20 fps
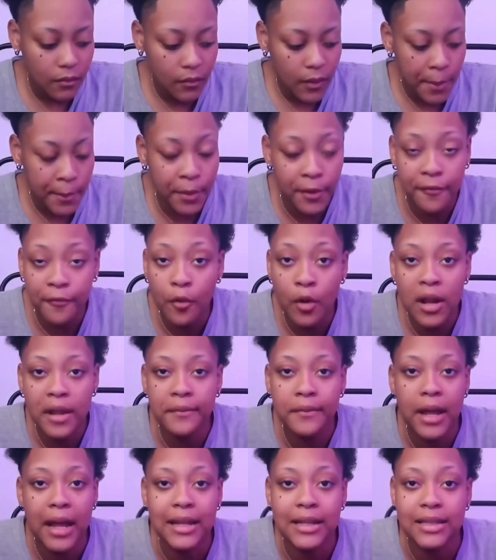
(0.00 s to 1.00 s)
before
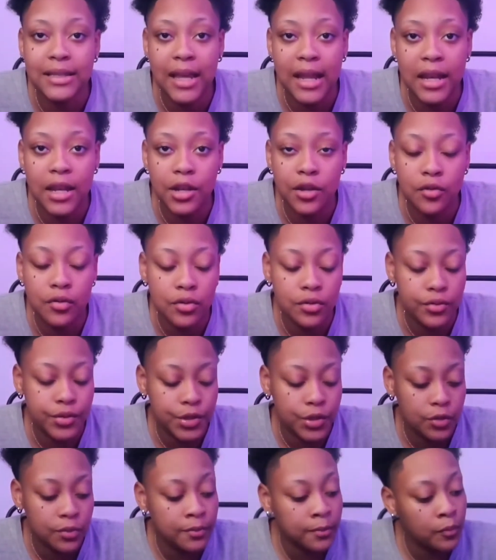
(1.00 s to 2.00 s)
even I decided to do
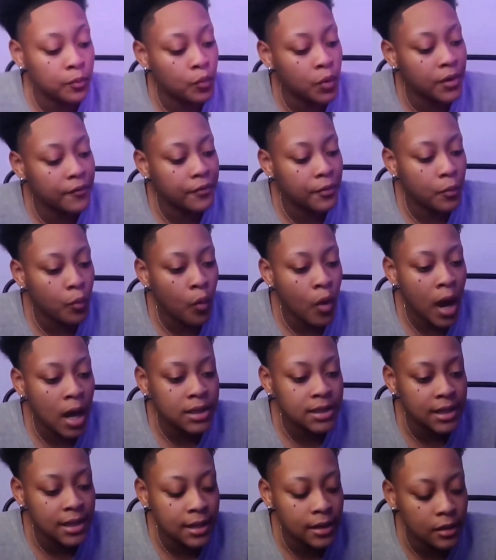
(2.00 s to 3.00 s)
YouTube, went from
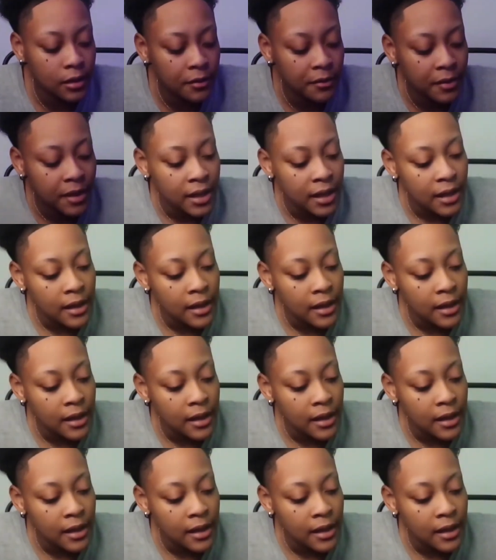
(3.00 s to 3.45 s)
watching him